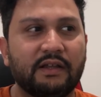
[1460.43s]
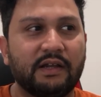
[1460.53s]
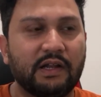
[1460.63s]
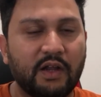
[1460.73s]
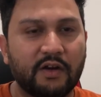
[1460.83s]

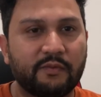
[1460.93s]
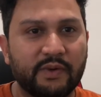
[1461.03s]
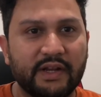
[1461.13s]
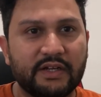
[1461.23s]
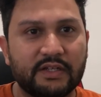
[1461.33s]
a lot of
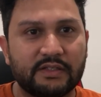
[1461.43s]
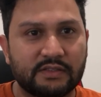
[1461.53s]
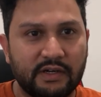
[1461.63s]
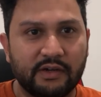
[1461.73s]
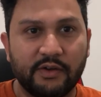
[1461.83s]
predictions
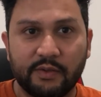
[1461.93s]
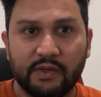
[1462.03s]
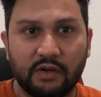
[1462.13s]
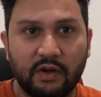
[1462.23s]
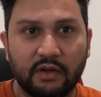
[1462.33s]
are going to be
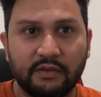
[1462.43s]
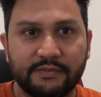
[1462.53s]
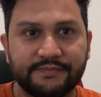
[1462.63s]
wrong.